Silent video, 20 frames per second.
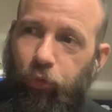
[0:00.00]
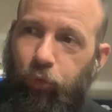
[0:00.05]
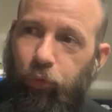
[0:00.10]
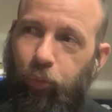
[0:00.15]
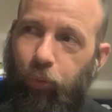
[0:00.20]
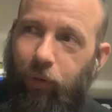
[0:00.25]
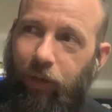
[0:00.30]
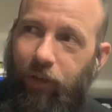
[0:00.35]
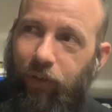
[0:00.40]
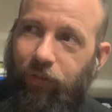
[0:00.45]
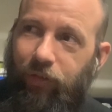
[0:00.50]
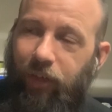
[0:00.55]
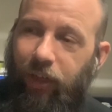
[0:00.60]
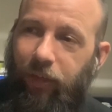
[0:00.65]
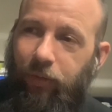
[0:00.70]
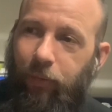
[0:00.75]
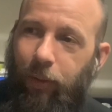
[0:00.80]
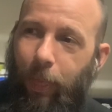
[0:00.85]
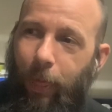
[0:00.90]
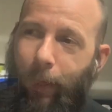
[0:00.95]
what is
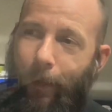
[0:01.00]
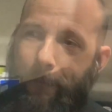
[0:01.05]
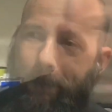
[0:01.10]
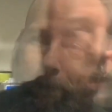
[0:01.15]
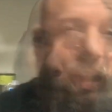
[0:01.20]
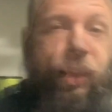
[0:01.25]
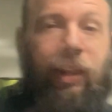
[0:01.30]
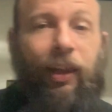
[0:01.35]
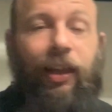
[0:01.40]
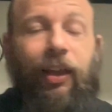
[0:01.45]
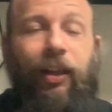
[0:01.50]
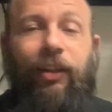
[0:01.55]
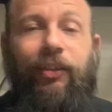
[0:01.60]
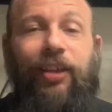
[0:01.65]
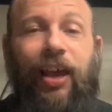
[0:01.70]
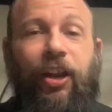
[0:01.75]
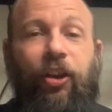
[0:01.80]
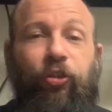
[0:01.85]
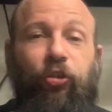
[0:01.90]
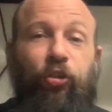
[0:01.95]
10?
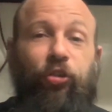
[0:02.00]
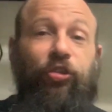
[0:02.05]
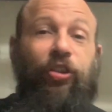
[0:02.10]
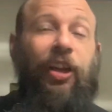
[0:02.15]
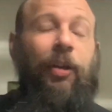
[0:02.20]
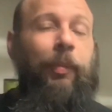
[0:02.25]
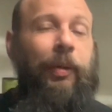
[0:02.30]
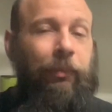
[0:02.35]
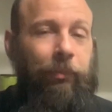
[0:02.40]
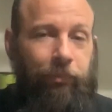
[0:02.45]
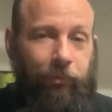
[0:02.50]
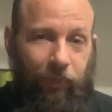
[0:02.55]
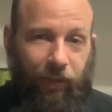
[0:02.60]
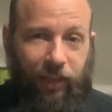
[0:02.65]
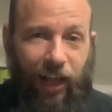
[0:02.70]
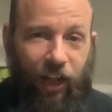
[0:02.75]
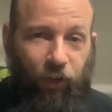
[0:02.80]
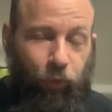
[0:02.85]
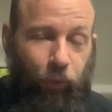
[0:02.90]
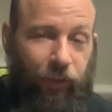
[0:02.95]
10 is your cinnamon.
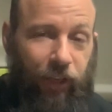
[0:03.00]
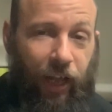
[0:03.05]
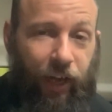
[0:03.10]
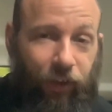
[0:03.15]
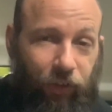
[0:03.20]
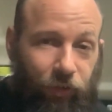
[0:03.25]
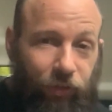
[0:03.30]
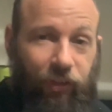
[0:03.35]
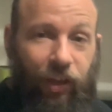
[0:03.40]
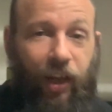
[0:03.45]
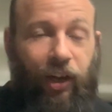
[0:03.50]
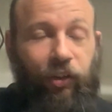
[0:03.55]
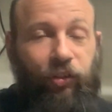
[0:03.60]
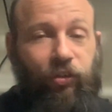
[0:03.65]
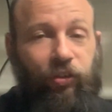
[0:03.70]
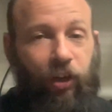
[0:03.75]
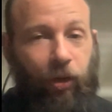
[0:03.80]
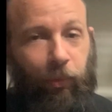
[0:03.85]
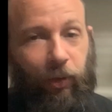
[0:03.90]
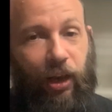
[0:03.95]
That's what that is. 10 is
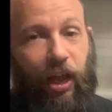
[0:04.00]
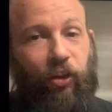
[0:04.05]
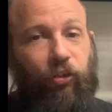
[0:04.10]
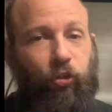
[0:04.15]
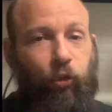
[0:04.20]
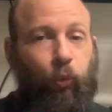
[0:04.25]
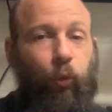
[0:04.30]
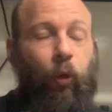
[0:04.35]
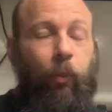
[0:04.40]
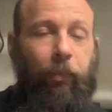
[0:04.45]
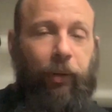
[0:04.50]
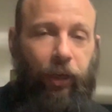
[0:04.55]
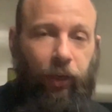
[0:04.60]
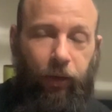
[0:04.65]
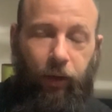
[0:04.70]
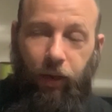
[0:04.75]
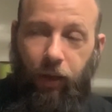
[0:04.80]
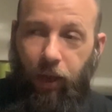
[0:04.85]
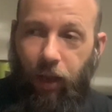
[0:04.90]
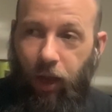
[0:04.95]
cinnamon. That's your root beer.
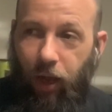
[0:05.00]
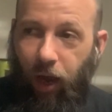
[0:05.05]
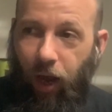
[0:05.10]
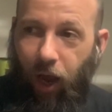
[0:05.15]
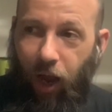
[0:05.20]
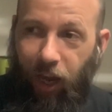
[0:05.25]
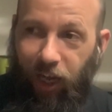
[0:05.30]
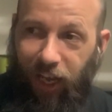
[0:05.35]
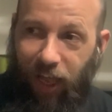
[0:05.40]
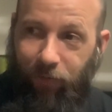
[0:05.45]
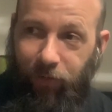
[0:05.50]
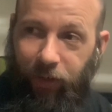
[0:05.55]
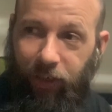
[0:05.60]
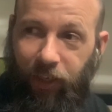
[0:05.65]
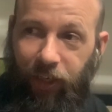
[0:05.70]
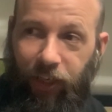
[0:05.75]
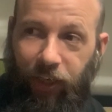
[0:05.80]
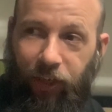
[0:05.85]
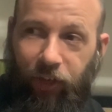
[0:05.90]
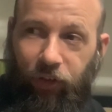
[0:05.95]
11
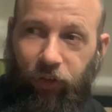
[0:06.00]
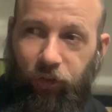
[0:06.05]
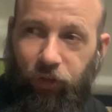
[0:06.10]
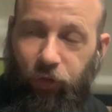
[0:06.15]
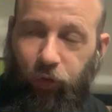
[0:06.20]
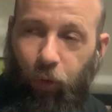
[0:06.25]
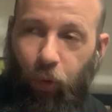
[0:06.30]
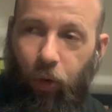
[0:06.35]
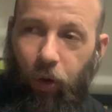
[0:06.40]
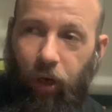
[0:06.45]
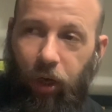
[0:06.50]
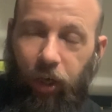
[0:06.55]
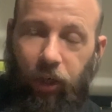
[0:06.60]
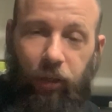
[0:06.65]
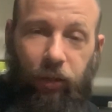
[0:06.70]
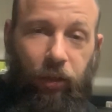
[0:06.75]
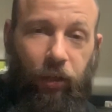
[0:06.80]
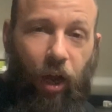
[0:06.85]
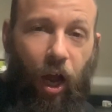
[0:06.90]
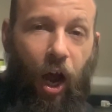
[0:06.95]
is
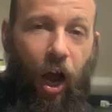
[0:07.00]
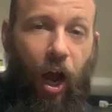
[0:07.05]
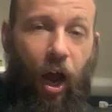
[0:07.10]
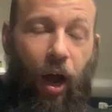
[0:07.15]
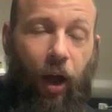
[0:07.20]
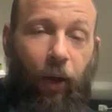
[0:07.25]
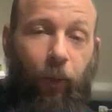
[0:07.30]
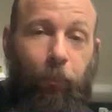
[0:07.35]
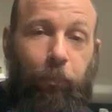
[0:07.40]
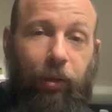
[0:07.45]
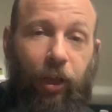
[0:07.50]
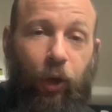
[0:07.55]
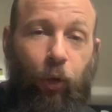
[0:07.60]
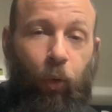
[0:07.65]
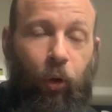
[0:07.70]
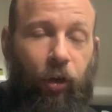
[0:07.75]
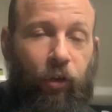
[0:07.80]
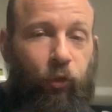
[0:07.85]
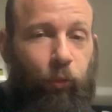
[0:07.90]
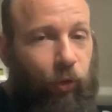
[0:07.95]
your blood
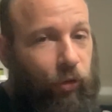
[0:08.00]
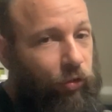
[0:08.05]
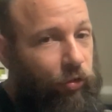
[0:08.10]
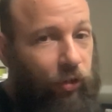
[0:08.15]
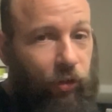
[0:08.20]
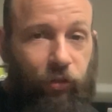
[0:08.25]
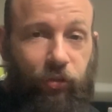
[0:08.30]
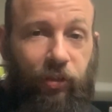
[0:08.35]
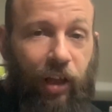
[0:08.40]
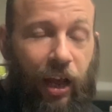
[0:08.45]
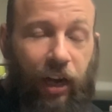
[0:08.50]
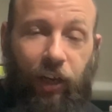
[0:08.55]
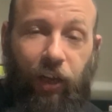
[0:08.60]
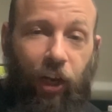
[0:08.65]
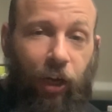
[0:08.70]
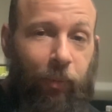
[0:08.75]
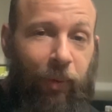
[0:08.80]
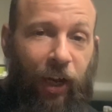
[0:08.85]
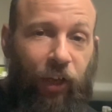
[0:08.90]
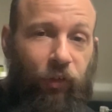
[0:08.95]
orange, which there's not a
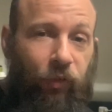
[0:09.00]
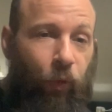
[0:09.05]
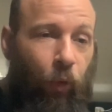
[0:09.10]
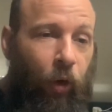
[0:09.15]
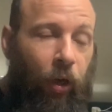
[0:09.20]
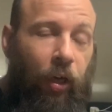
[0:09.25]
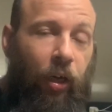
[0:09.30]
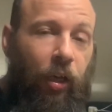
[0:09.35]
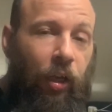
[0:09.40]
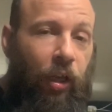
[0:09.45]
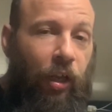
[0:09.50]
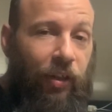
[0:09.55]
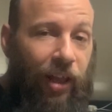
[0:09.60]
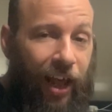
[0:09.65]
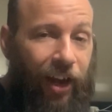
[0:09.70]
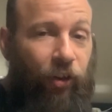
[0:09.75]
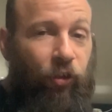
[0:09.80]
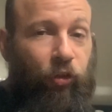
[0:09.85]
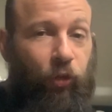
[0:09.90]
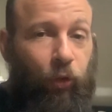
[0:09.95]
color match for.
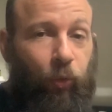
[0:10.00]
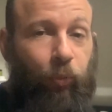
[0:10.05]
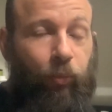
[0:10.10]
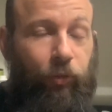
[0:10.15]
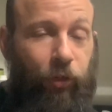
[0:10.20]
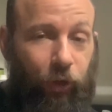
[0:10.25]
That is your